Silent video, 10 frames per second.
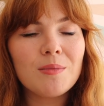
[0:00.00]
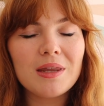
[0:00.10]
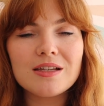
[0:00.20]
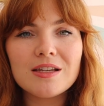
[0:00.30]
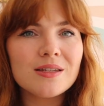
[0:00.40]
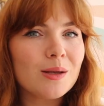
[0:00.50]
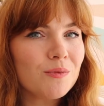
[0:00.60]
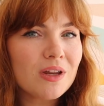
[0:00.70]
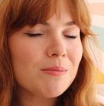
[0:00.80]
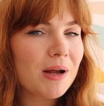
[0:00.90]
But there's just
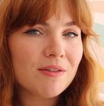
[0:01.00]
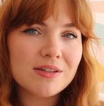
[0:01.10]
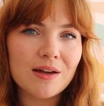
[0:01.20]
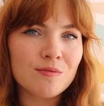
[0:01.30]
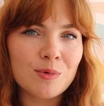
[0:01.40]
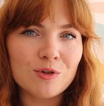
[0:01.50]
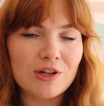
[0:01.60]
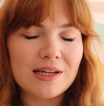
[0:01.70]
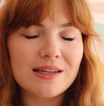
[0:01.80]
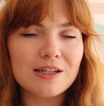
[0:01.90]
something about the Davenport
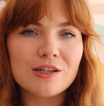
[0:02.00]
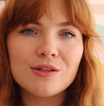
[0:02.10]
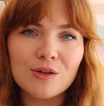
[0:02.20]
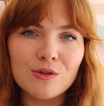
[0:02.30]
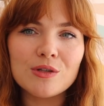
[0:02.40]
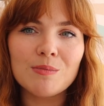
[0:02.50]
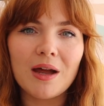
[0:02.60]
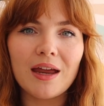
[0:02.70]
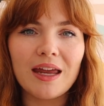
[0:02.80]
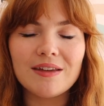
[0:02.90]
dress that just suits
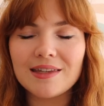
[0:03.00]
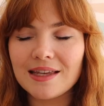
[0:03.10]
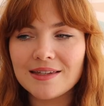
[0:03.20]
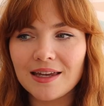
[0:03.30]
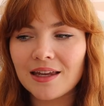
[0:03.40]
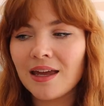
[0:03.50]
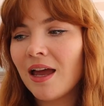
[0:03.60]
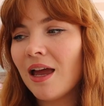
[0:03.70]
my aesthetic.